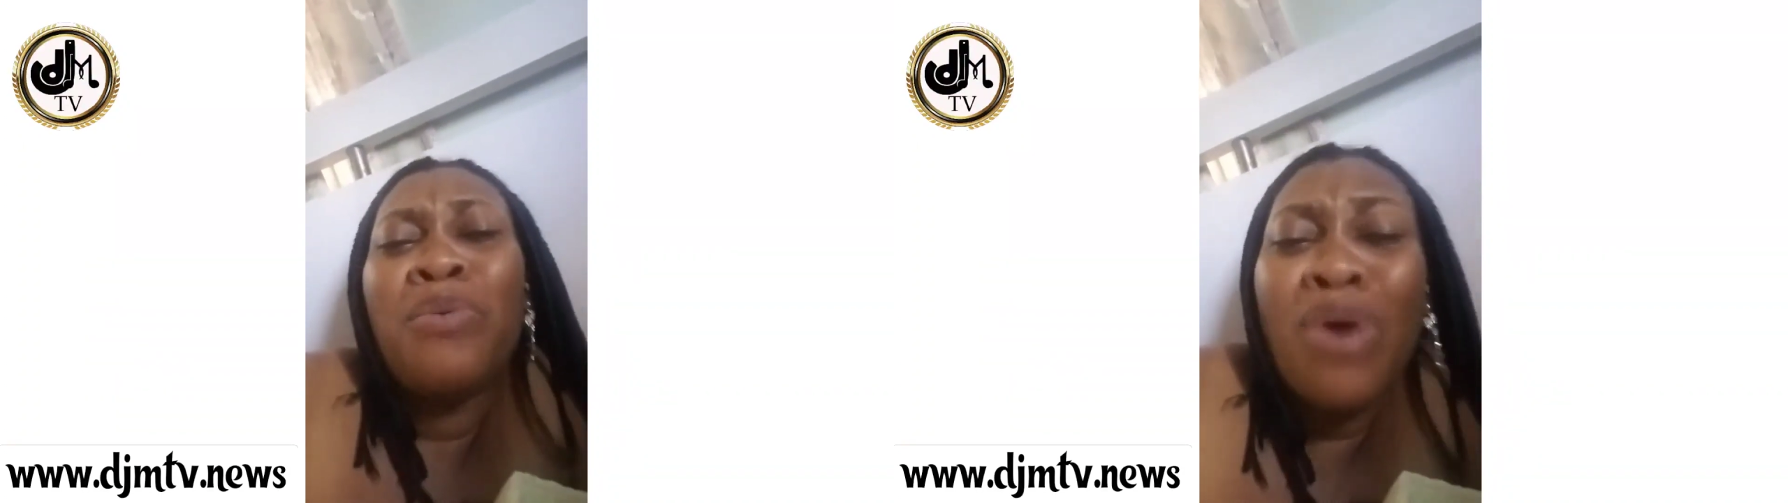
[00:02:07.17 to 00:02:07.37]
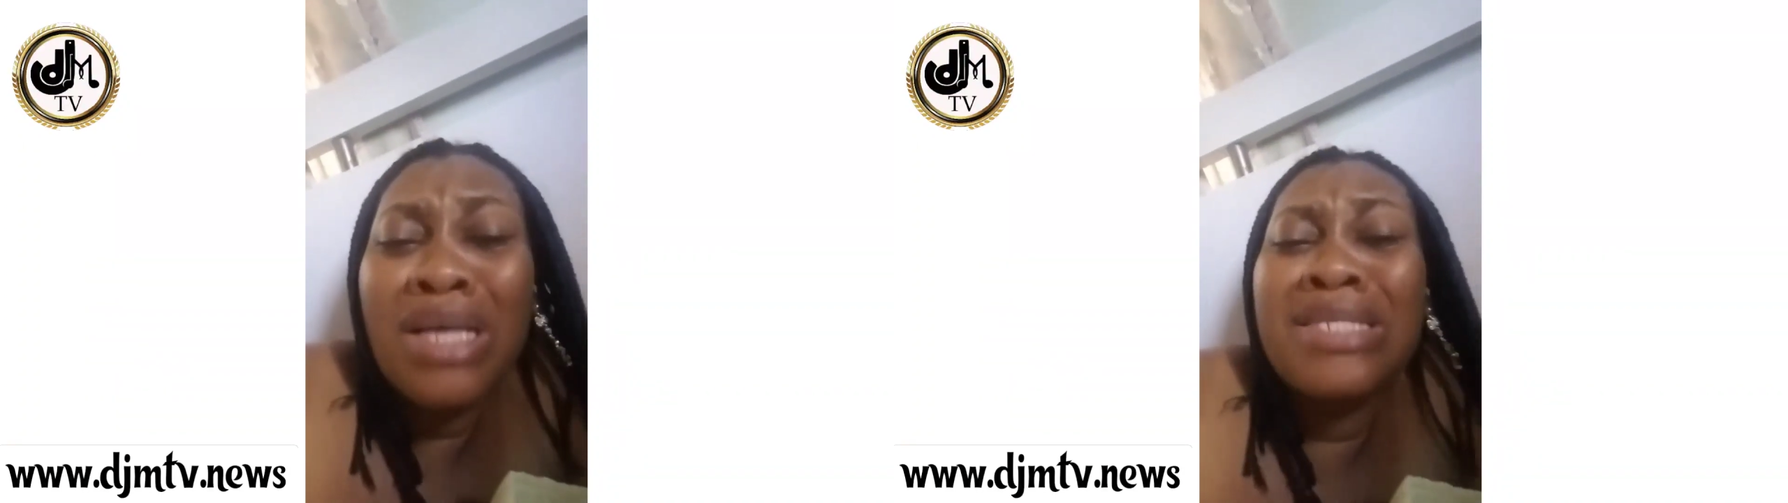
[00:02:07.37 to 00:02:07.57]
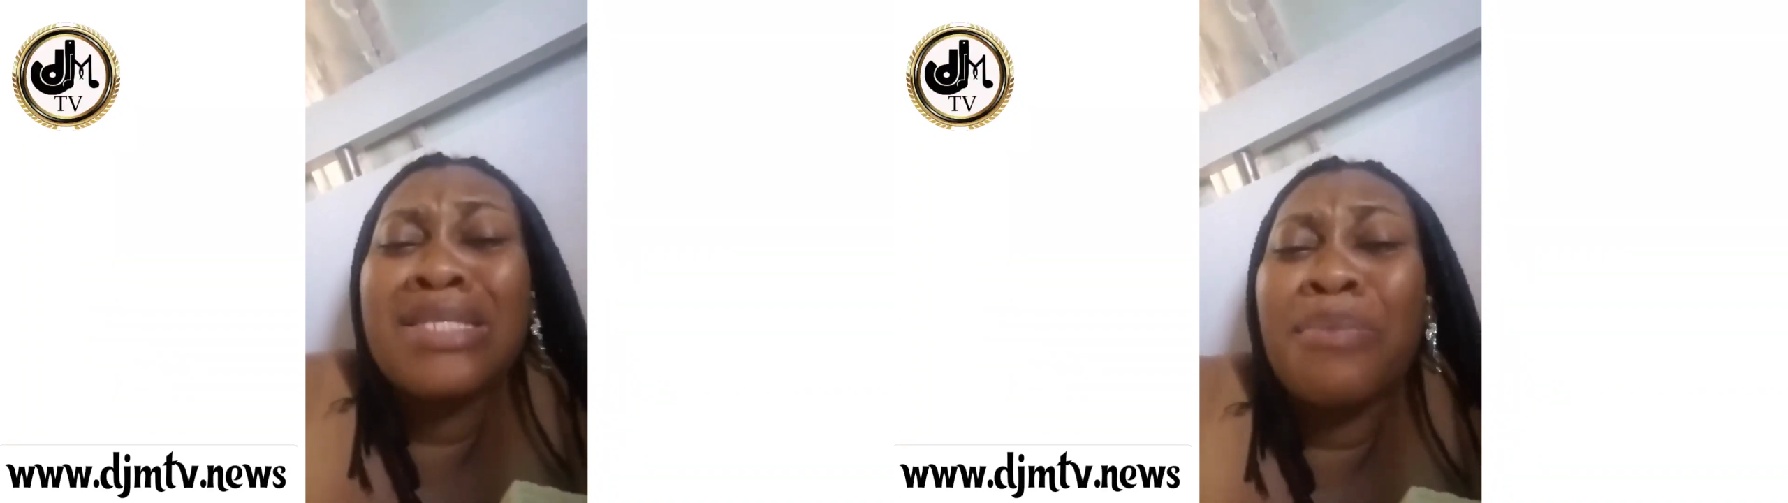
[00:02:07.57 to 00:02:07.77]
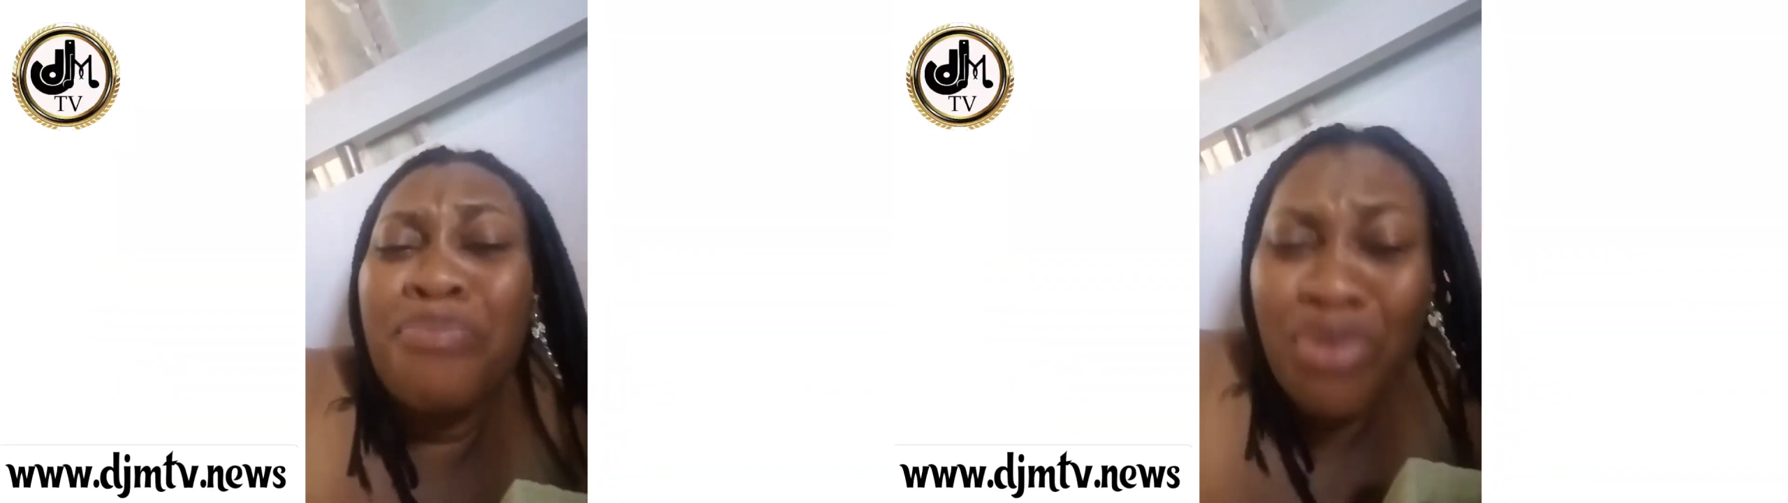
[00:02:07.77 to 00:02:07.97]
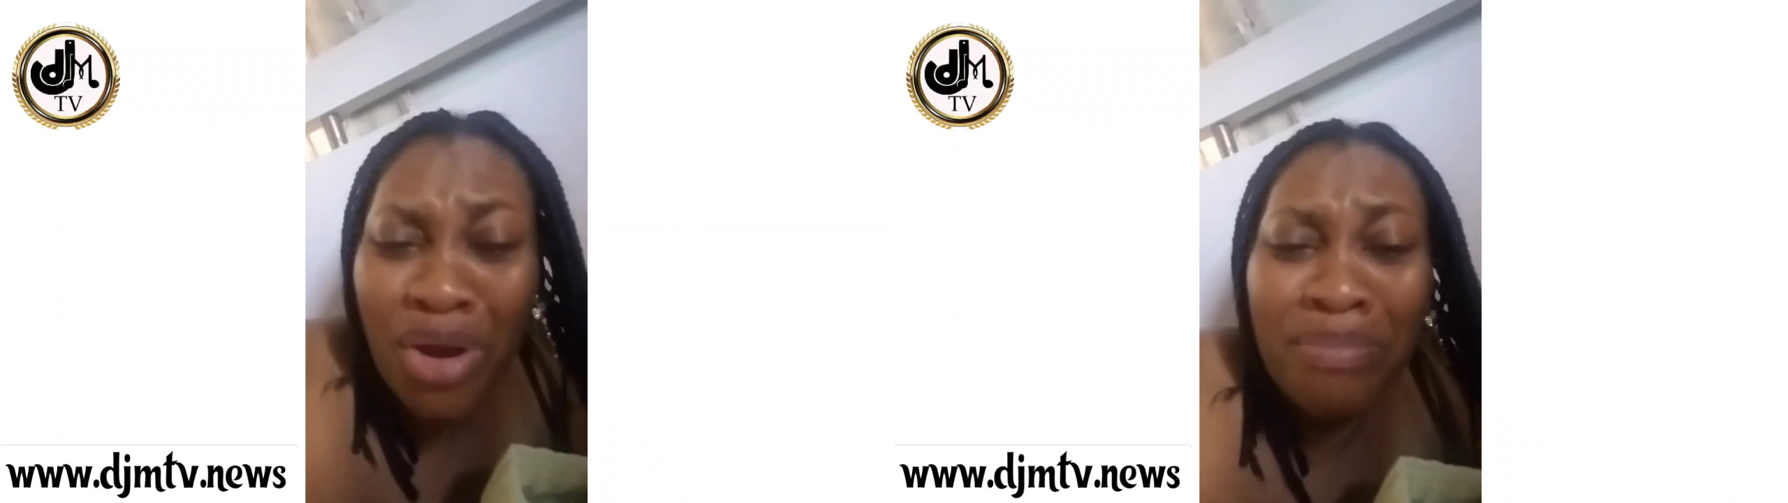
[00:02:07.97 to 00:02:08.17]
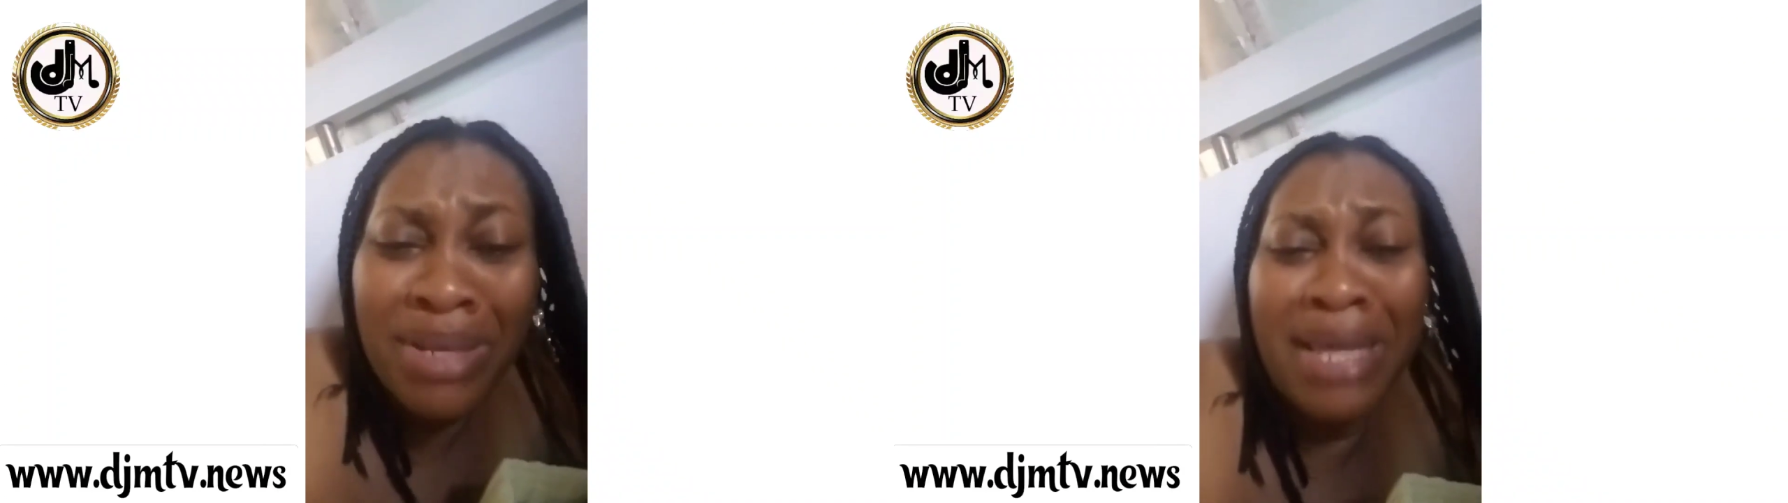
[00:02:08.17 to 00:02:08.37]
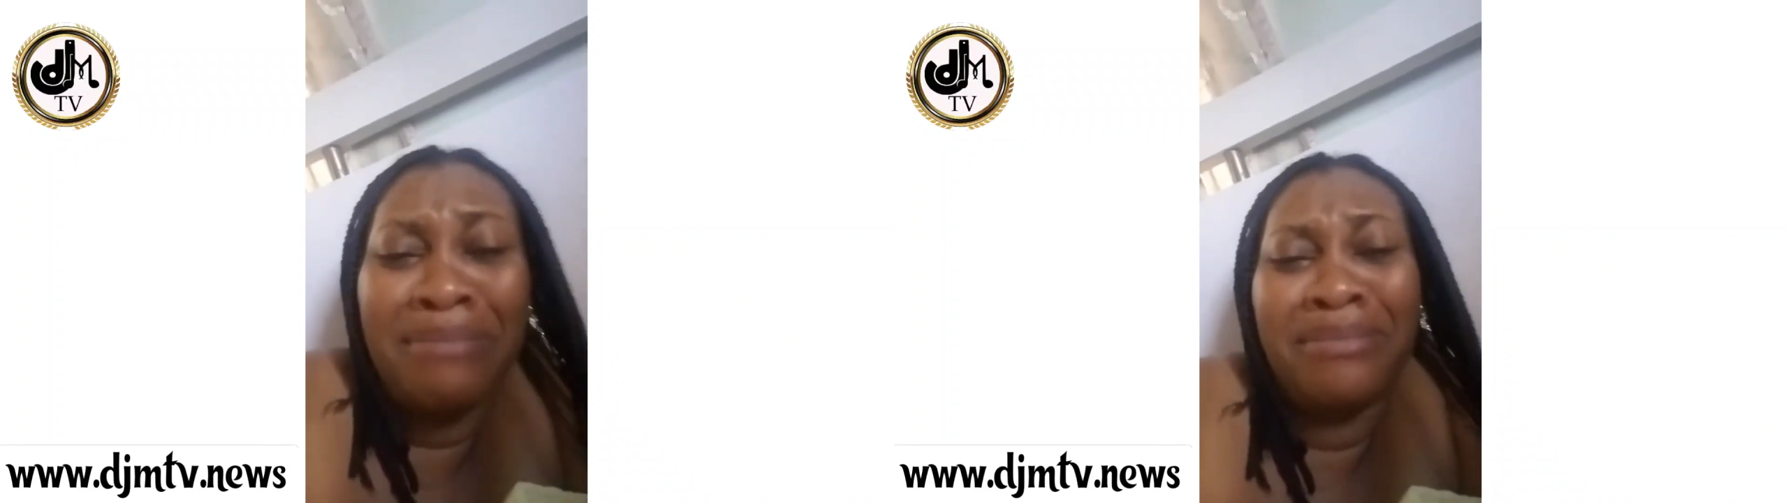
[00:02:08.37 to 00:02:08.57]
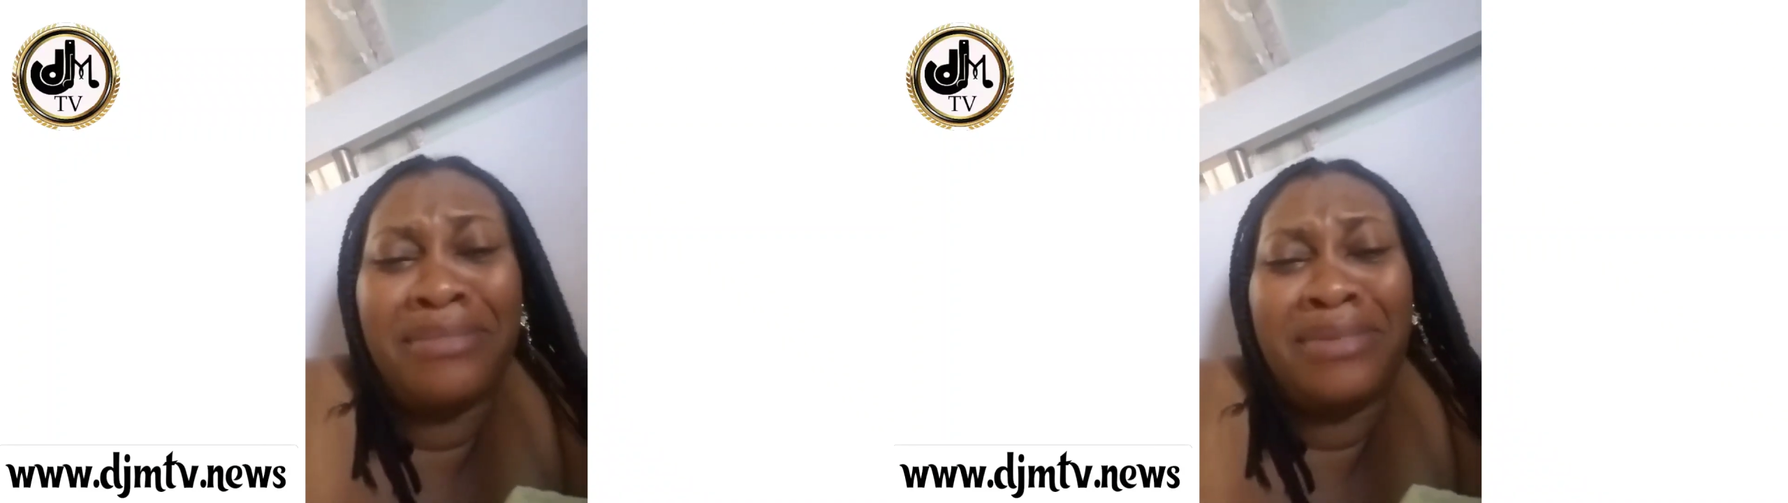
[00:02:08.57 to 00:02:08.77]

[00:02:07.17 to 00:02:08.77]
What's the problem?